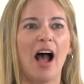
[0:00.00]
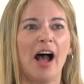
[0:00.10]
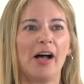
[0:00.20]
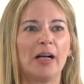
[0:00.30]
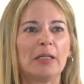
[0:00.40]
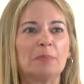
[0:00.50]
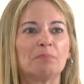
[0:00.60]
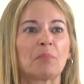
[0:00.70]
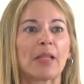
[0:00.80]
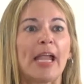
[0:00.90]

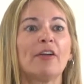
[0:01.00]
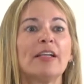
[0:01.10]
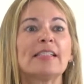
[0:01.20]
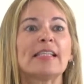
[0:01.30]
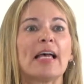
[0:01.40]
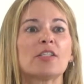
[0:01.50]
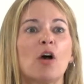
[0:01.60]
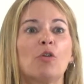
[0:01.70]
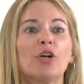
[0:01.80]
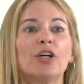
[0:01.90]
Um, Karen says,
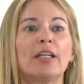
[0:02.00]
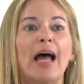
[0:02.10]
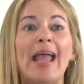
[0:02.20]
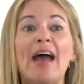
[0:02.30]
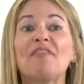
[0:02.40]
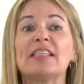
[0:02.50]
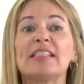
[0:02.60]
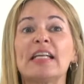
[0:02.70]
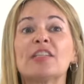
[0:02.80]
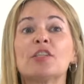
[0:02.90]
Oh, good. I have this
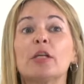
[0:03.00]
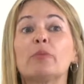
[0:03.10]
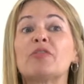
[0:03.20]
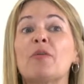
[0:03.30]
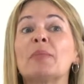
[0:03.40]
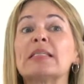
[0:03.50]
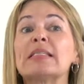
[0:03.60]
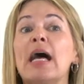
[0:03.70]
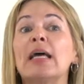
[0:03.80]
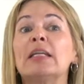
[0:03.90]
stencil. It was from the
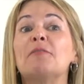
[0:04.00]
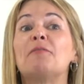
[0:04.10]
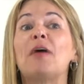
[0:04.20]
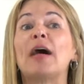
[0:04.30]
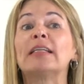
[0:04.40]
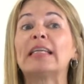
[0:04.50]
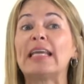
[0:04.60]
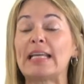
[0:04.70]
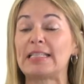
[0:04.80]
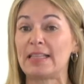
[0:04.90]
Sun and Fun
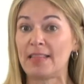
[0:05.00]
Kit.